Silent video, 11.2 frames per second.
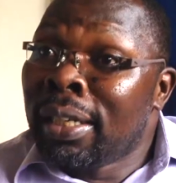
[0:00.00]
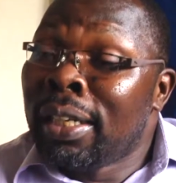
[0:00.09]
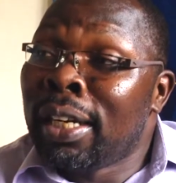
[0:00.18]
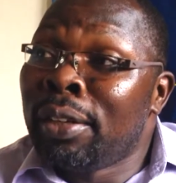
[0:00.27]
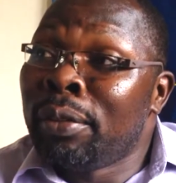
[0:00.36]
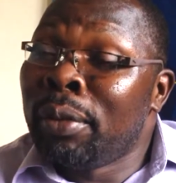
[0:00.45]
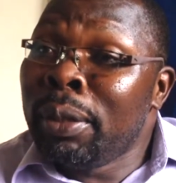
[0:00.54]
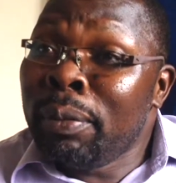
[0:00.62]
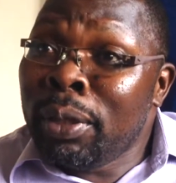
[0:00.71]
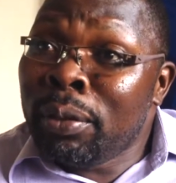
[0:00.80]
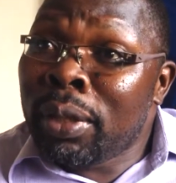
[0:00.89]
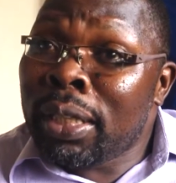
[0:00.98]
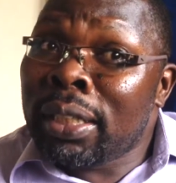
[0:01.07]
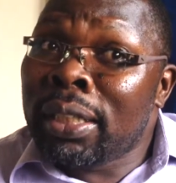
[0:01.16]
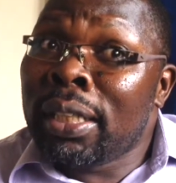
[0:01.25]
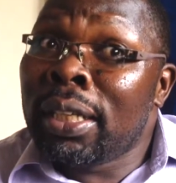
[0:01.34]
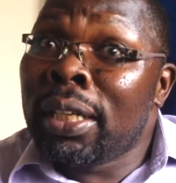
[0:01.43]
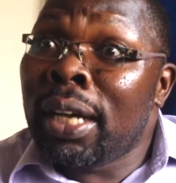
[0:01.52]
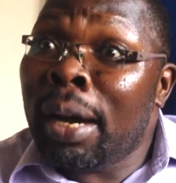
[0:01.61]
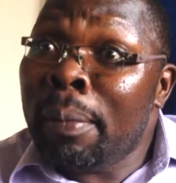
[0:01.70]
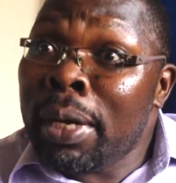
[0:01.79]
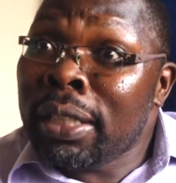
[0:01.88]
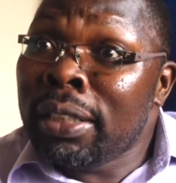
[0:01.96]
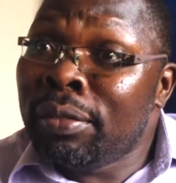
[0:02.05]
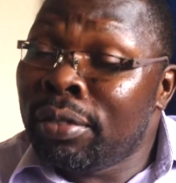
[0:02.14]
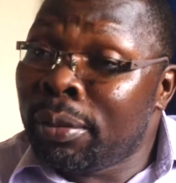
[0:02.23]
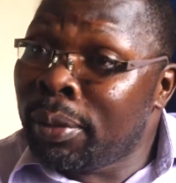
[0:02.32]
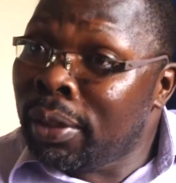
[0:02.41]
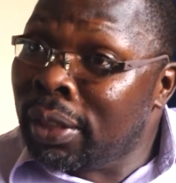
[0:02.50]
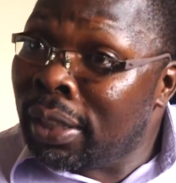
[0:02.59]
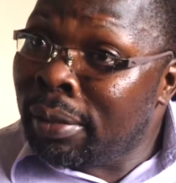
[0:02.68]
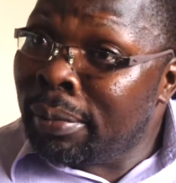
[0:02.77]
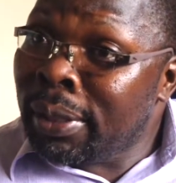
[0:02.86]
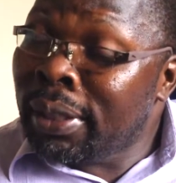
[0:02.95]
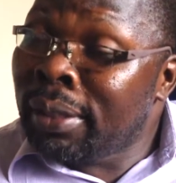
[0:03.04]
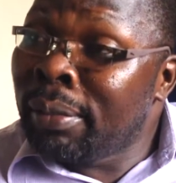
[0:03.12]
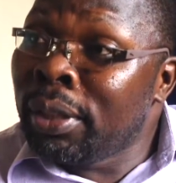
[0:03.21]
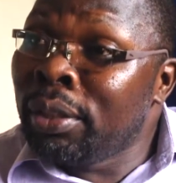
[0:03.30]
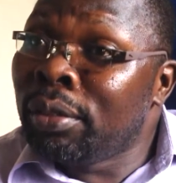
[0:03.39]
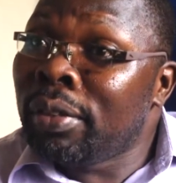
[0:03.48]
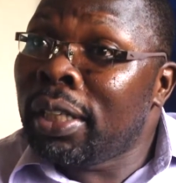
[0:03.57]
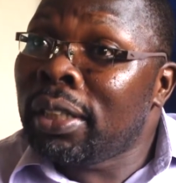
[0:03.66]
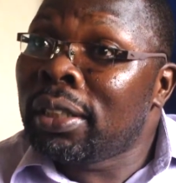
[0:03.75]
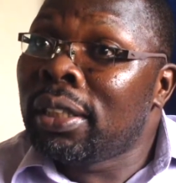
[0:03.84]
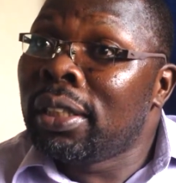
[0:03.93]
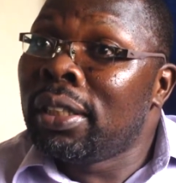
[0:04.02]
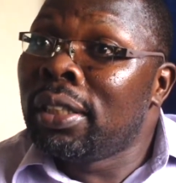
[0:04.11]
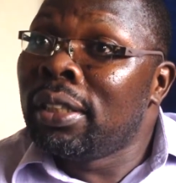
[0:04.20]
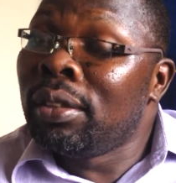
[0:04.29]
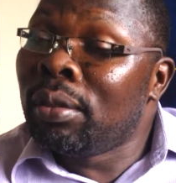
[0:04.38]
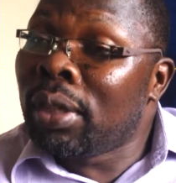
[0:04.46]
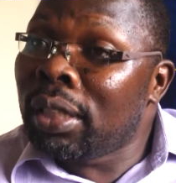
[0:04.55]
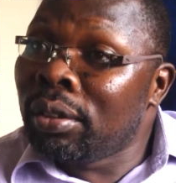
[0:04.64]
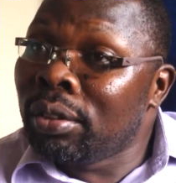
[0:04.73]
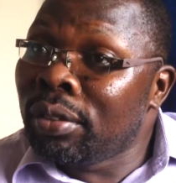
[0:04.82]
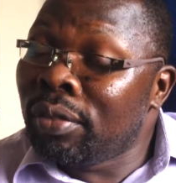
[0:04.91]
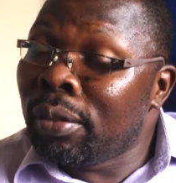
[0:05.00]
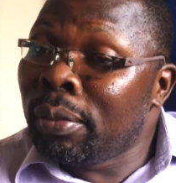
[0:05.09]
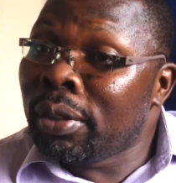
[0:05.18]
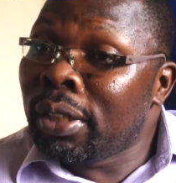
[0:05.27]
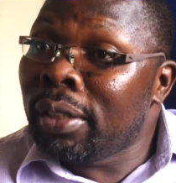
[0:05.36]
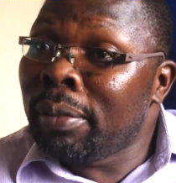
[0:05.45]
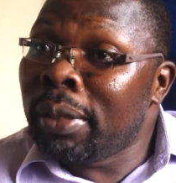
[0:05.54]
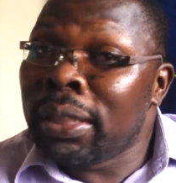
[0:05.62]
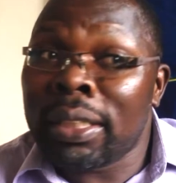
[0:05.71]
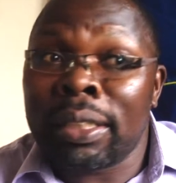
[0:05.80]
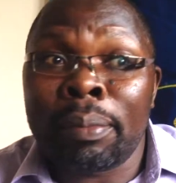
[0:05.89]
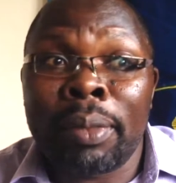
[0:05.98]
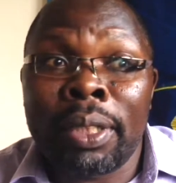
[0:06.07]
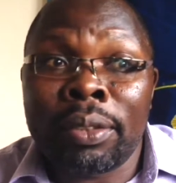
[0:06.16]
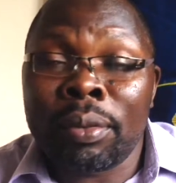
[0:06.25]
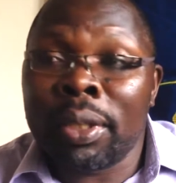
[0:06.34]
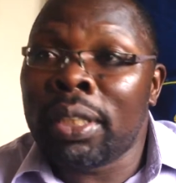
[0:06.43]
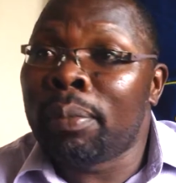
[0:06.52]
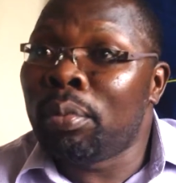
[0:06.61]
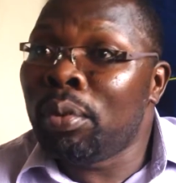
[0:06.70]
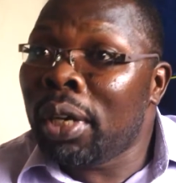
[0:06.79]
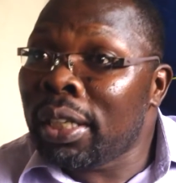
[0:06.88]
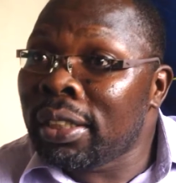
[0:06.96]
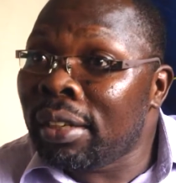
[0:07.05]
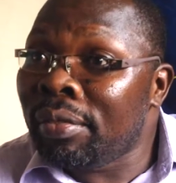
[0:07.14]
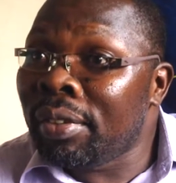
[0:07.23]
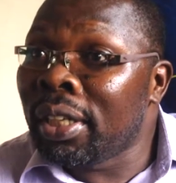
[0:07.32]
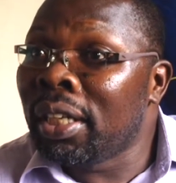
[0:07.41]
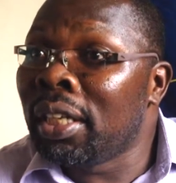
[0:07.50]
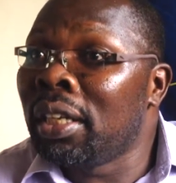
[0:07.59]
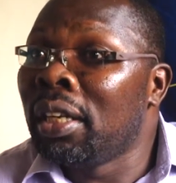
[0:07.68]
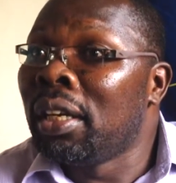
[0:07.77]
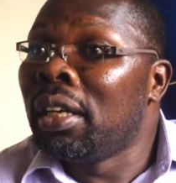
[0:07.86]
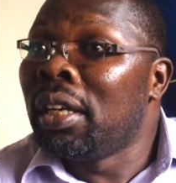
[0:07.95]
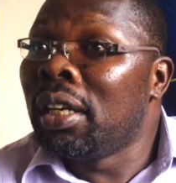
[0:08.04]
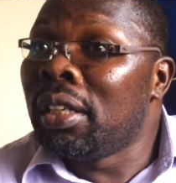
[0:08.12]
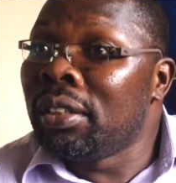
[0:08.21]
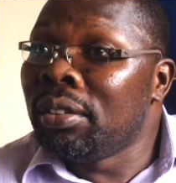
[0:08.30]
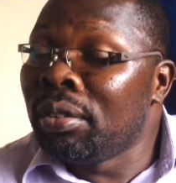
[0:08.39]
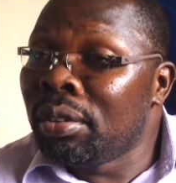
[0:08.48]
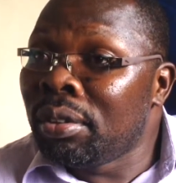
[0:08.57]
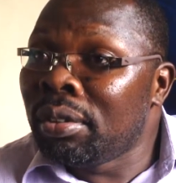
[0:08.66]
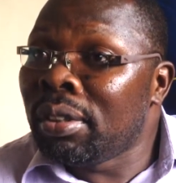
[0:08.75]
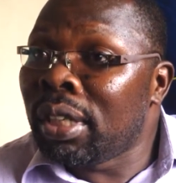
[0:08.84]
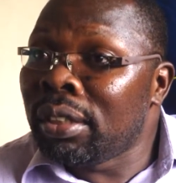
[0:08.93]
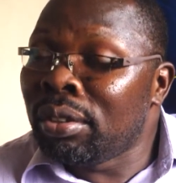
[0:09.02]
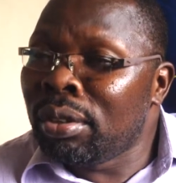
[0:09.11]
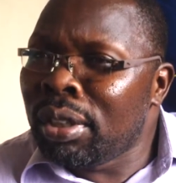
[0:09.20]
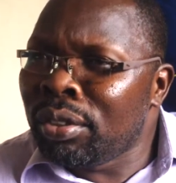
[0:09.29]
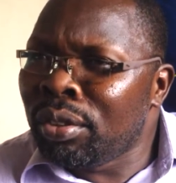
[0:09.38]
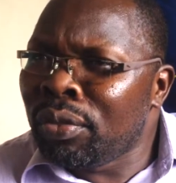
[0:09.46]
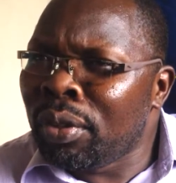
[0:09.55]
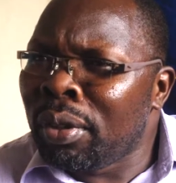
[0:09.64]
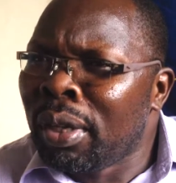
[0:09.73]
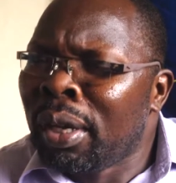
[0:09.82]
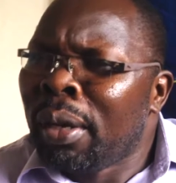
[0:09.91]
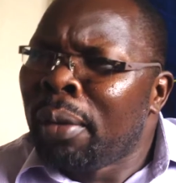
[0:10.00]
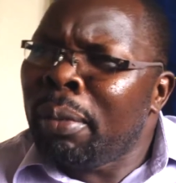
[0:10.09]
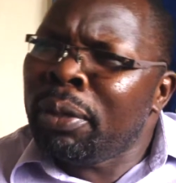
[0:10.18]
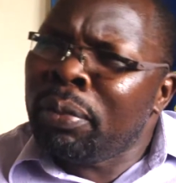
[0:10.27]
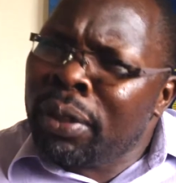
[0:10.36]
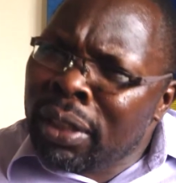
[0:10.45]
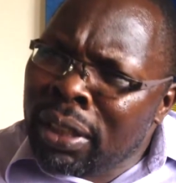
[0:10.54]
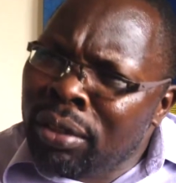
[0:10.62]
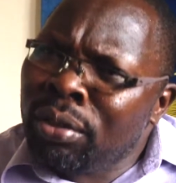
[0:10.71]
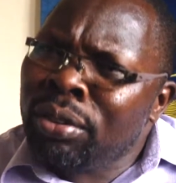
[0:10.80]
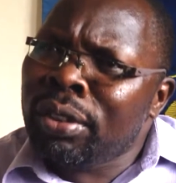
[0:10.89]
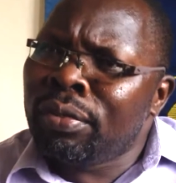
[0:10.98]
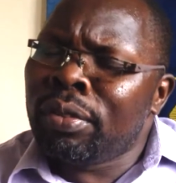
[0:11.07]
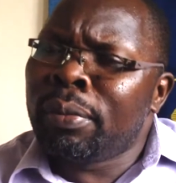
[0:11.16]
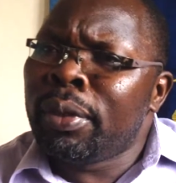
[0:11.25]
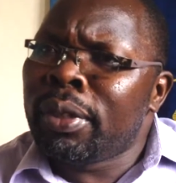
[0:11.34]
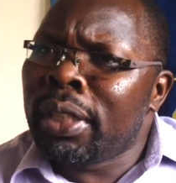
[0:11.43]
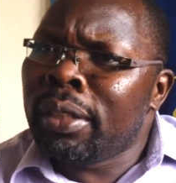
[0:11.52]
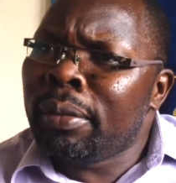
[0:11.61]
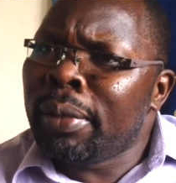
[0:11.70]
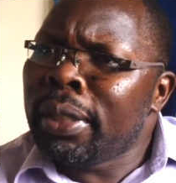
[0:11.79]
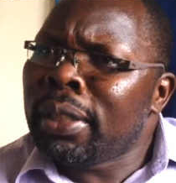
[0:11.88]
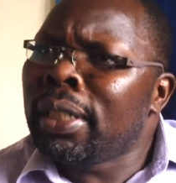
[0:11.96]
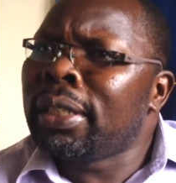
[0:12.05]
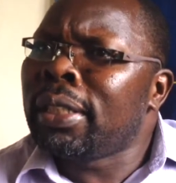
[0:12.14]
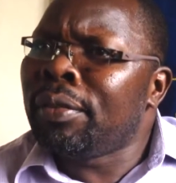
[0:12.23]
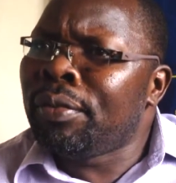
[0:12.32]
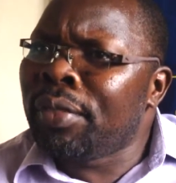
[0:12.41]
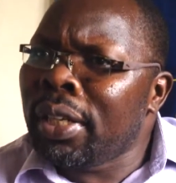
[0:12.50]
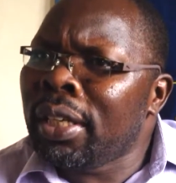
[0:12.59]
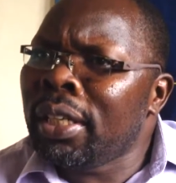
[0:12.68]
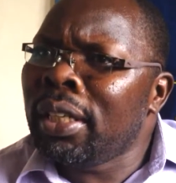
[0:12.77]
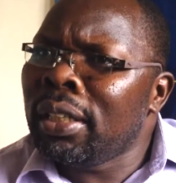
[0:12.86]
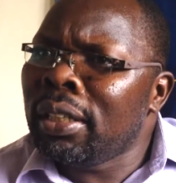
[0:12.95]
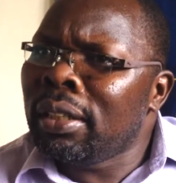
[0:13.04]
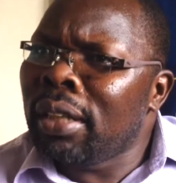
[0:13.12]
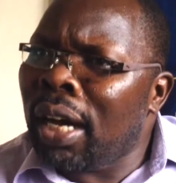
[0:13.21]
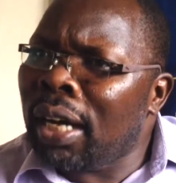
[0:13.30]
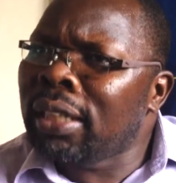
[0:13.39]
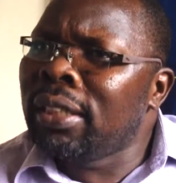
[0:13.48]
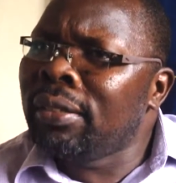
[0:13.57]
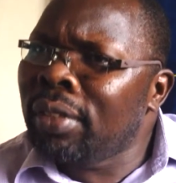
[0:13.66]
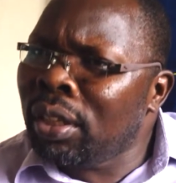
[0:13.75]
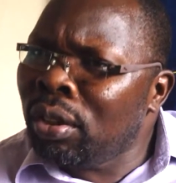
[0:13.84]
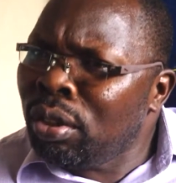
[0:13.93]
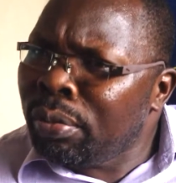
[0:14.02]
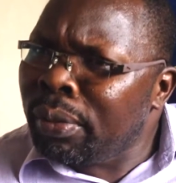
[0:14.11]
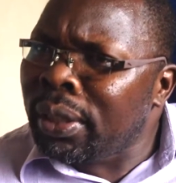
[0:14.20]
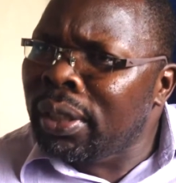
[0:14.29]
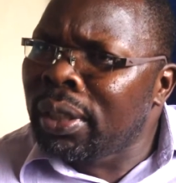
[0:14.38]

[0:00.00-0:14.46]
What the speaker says: Now, when we look at the urban informal settlements, many of us look at those informal settlements as a place where the poor are suffering, and, you know, and so on and so forth. But within those informal settlements, there's a very active economy,